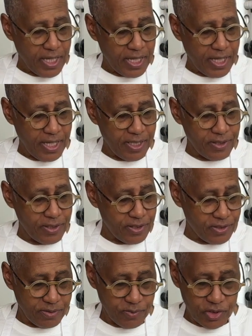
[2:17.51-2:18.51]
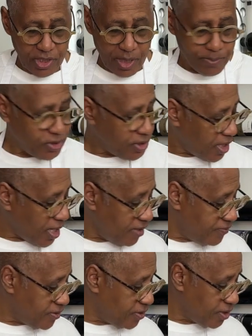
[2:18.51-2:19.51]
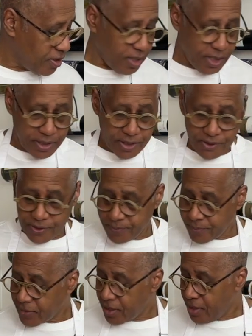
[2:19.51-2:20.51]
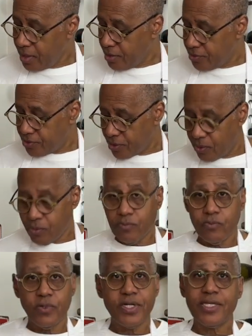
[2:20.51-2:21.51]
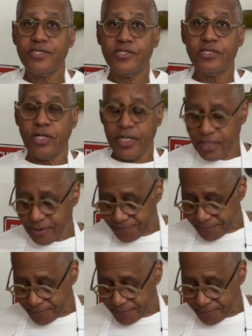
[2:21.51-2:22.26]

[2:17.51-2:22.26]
and some chopped chives to garnish. So we'll get started